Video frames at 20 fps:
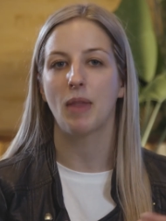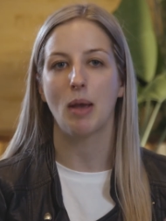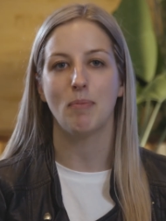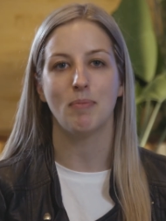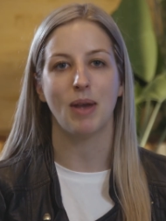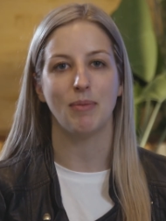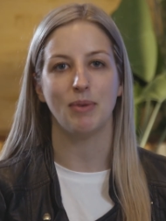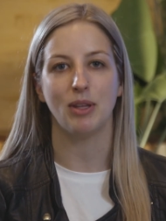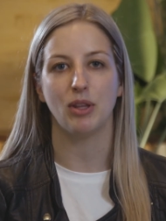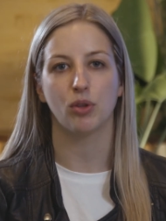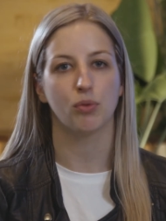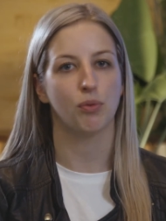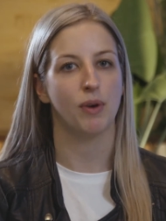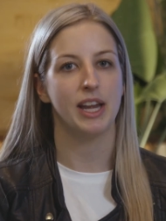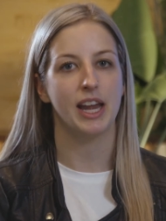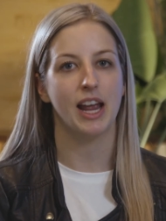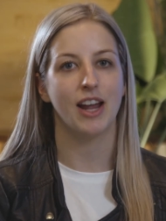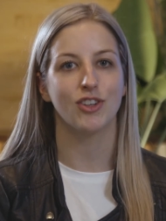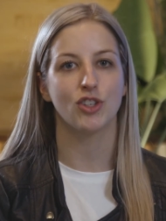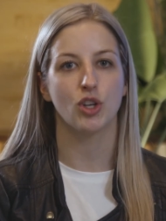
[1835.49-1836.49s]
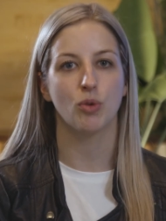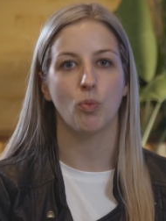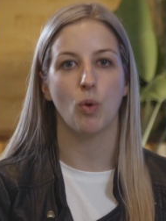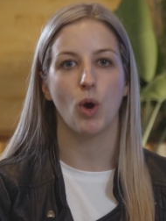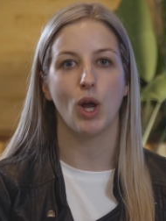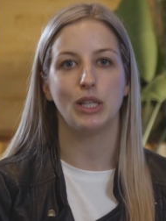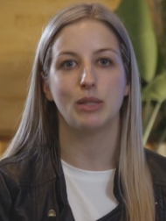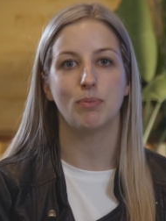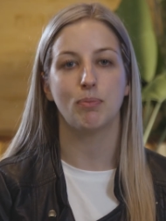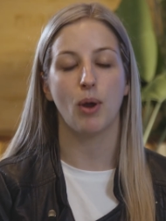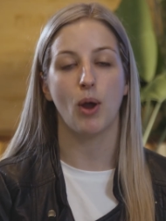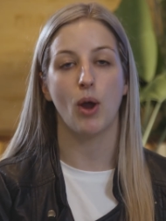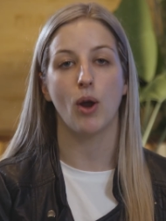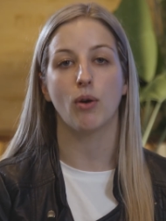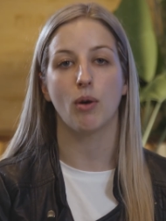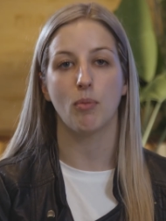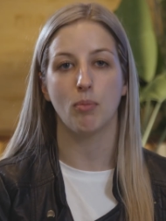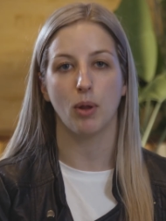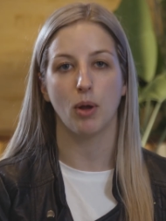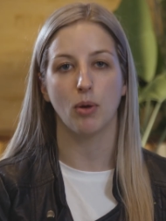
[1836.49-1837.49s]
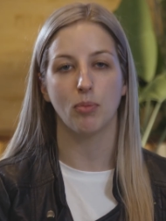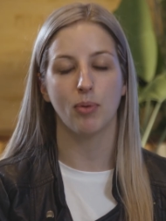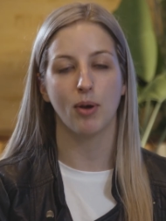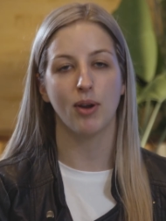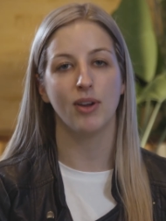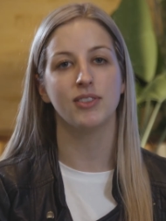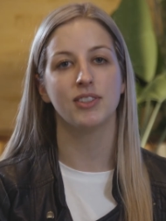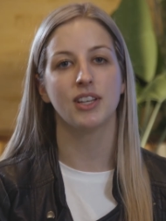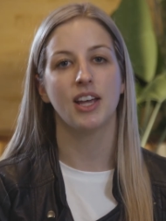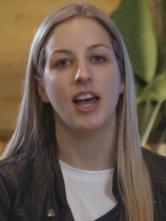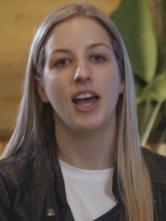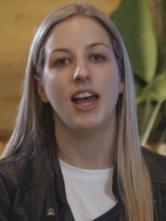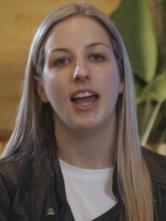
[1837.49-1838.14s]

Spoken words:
maybe 300 words per blog post,